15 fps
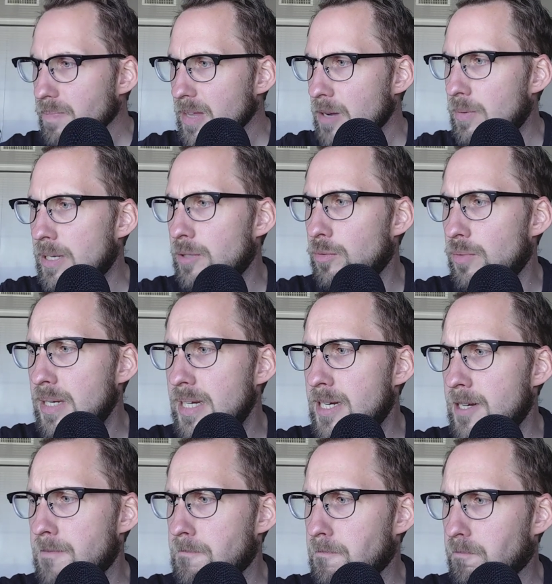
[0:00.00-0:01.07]
when you
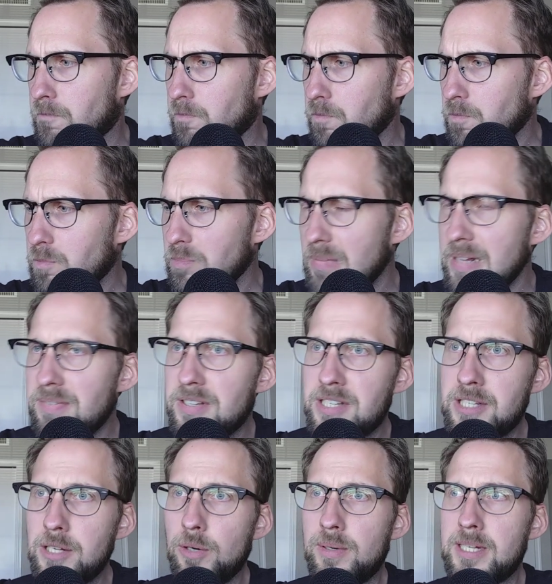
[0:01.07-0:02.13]
read the
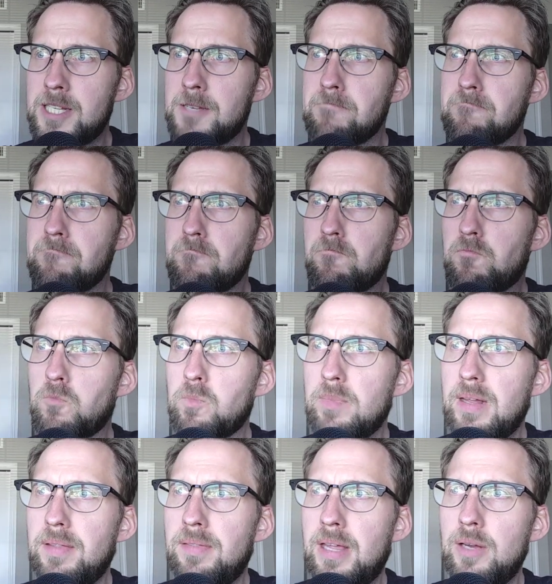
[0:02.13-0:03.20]
Stoics.
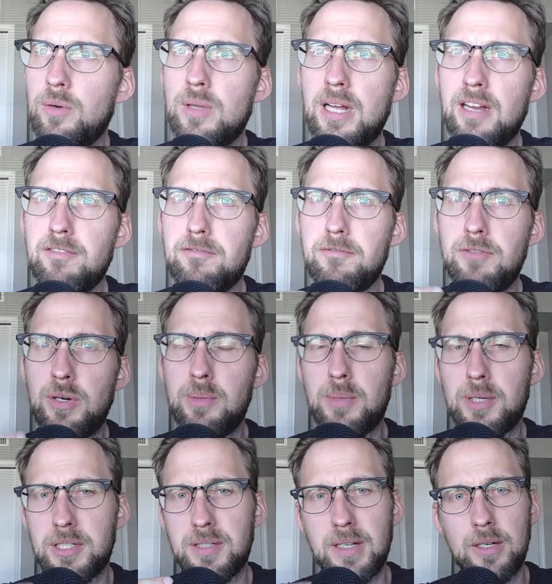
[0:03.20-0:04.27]
They all have very
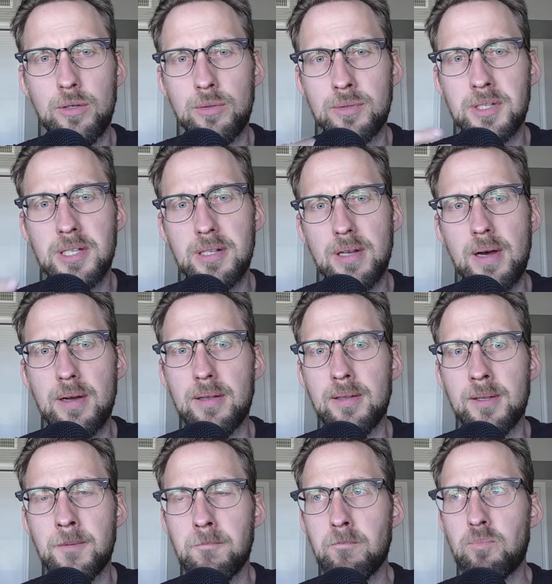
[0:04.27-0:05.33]
much their own style.
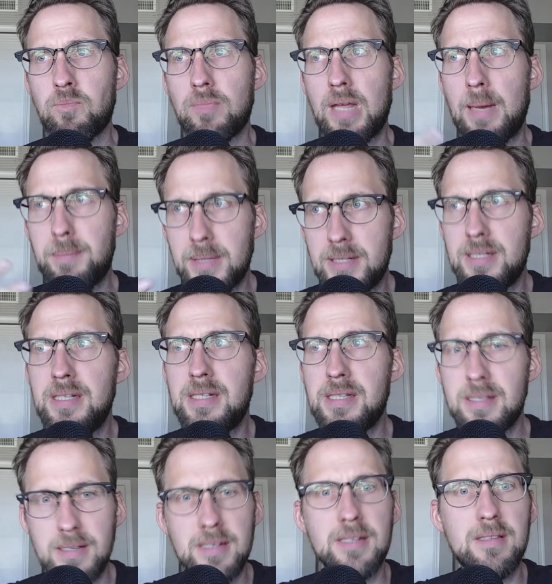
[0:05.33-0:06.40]

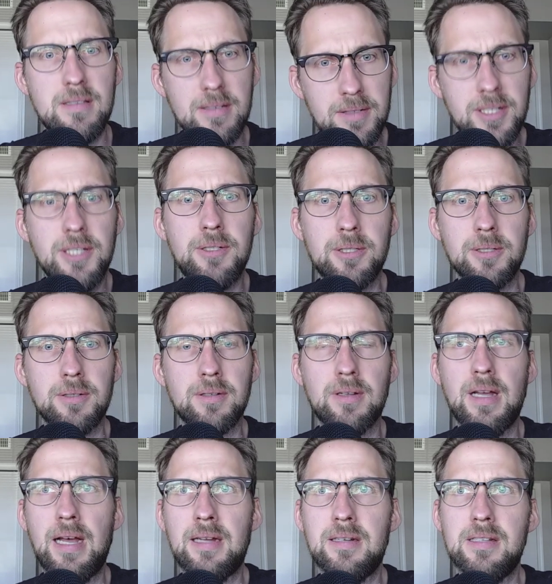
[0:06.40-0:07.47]
Epictetus is the teacher,
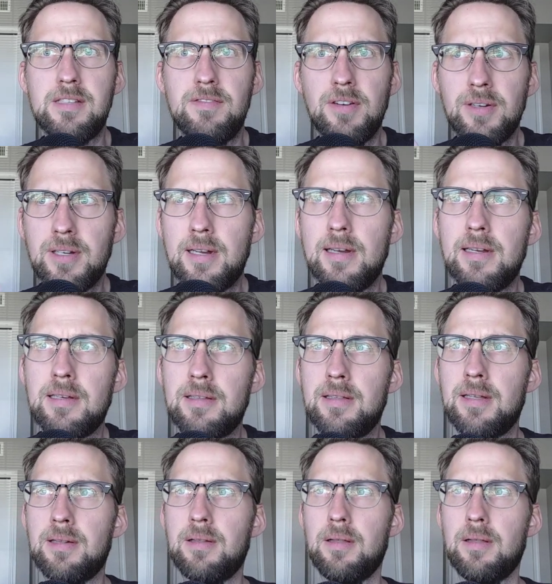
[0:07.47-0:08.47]
and it's very clear that